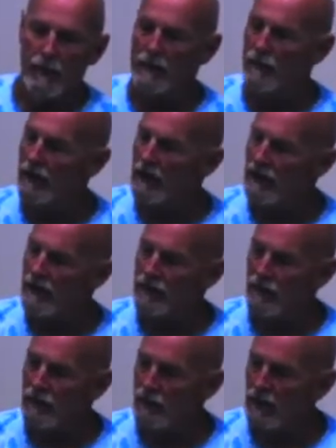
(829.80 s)
But really,
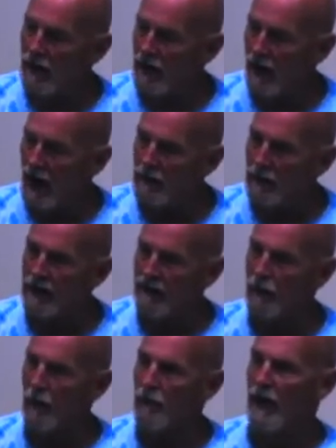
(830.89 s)
really
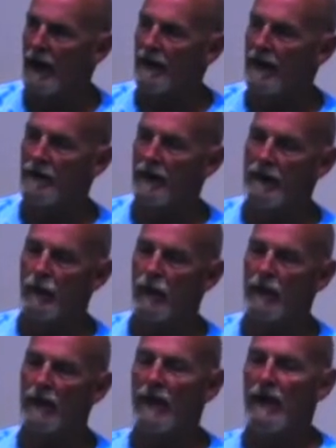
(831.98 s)
unbelievable pain. I mean,
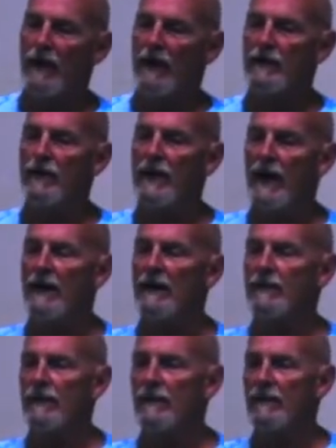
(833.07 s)
where you can't
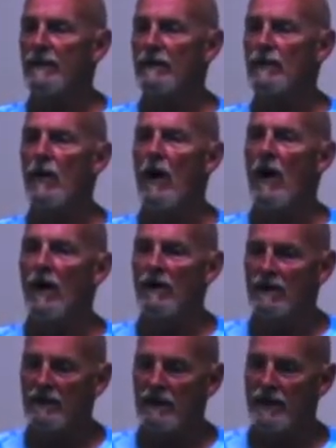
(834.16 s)
even crawl.
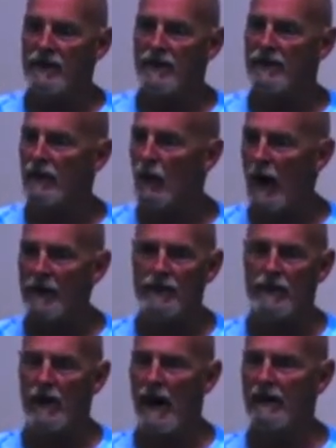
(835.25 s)
It
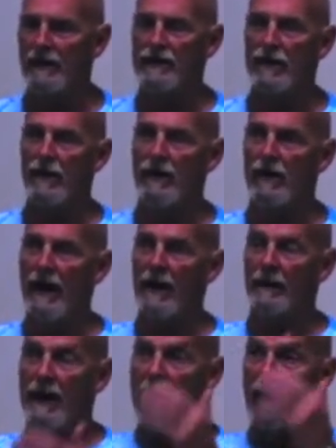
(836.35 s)
wipes you out. And so here I am, an